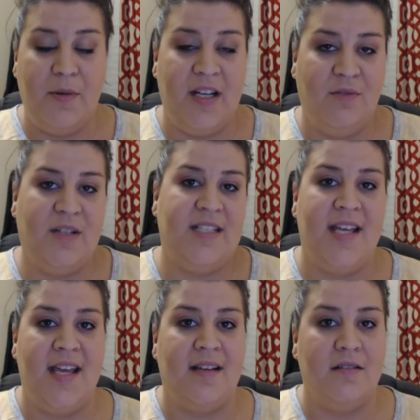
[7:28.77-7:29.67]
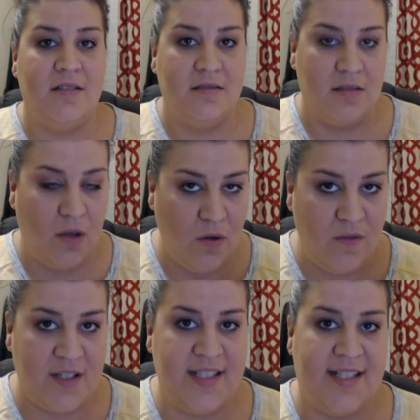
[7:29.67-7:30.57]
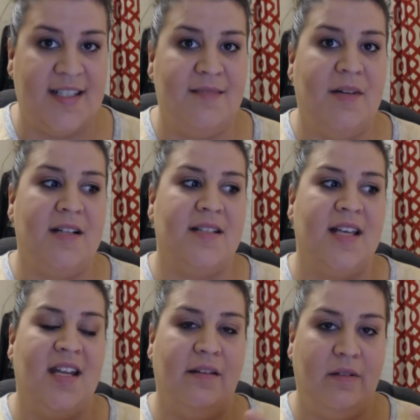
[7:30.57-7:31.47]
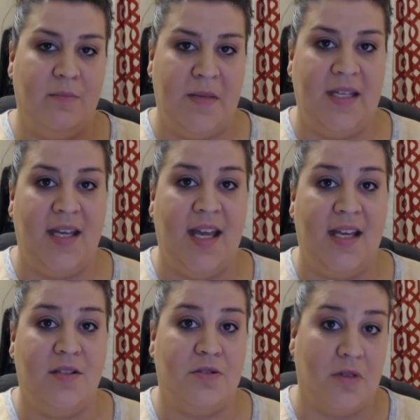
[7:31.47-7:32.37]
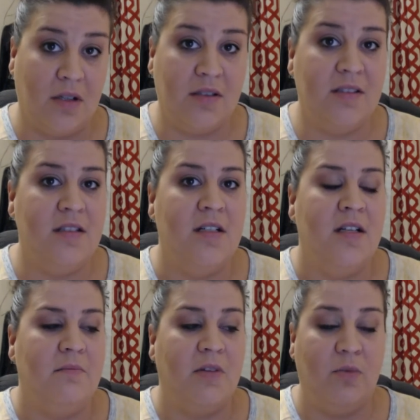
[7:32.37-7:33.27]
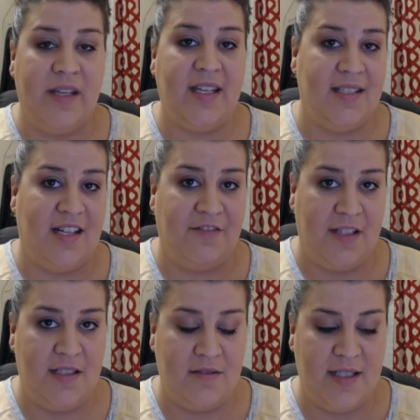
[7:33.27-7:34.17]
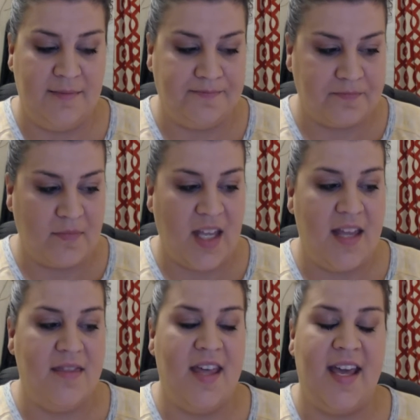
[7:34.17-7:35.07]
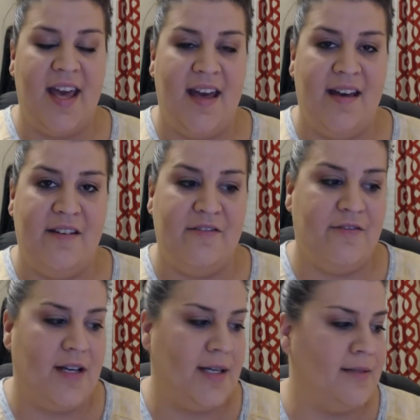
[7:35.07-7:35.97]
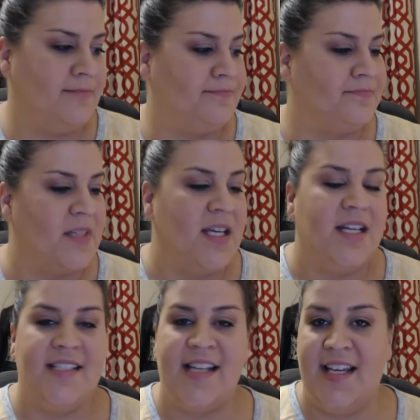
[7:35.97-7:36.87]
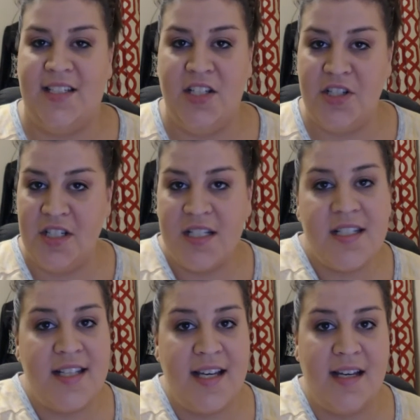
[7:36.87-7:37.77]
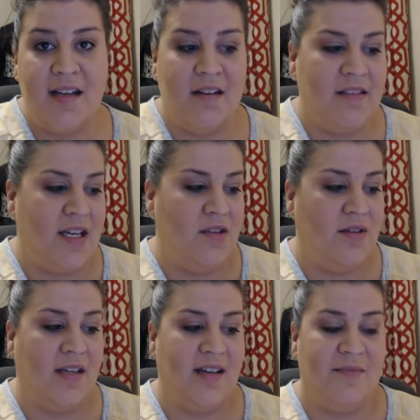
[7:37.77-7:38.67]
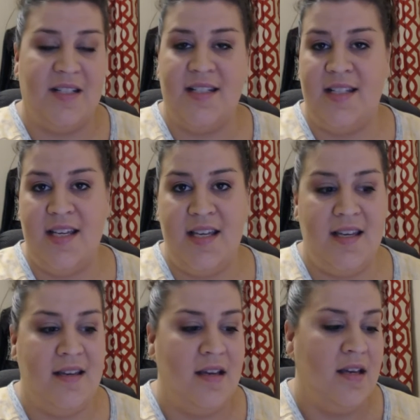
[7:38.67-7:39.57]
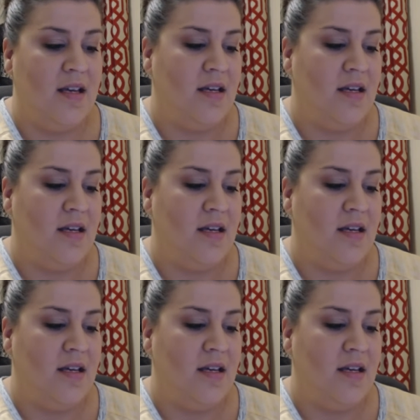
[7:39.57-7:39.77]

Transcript: but it would take over 6 months and it would be a struggle, but we could definitely do it. And they have dietitians there that you can come and see.